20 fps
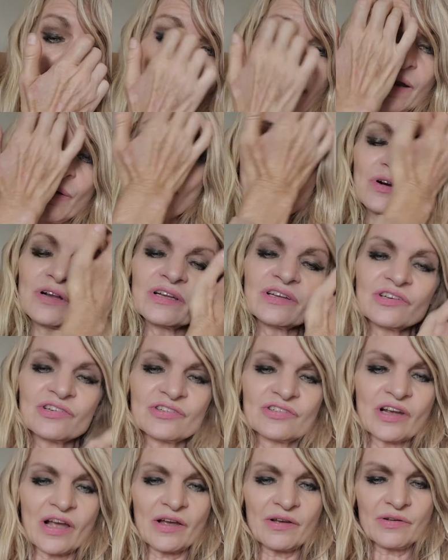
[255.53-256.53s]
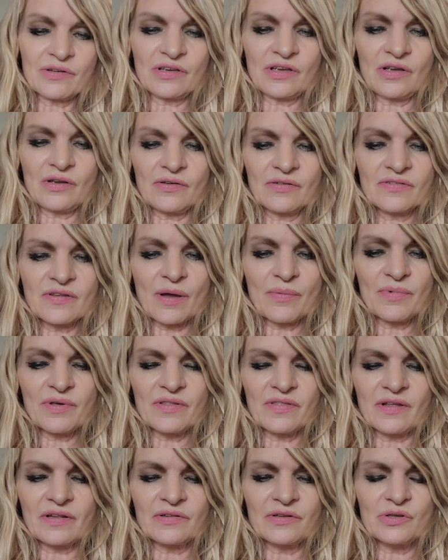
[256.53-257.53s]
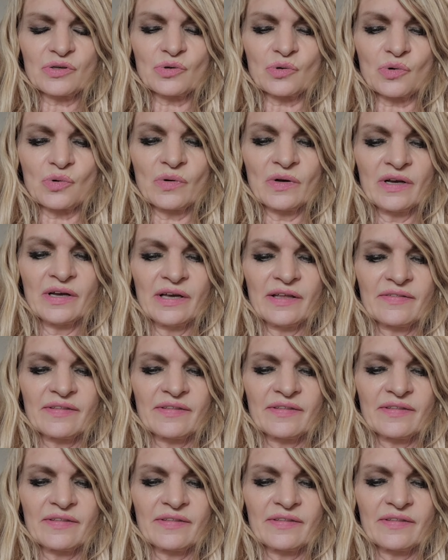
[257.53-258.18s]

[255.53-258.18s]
I kind of wanted to show you some of the little